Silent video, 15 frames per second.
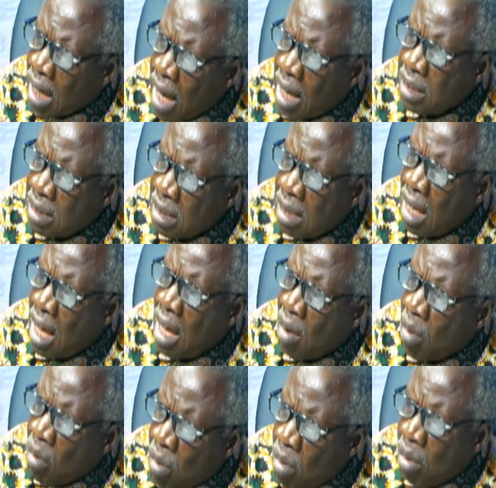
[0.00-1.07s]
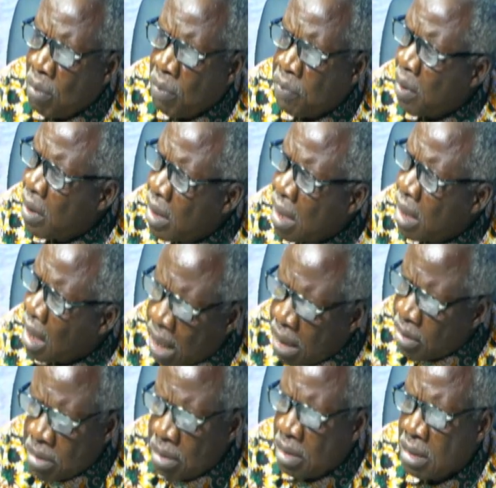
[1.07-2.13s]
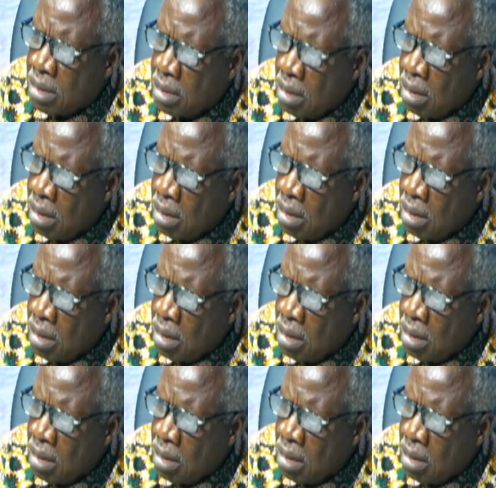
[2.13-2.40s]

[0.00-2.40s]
has a couple foreign countries.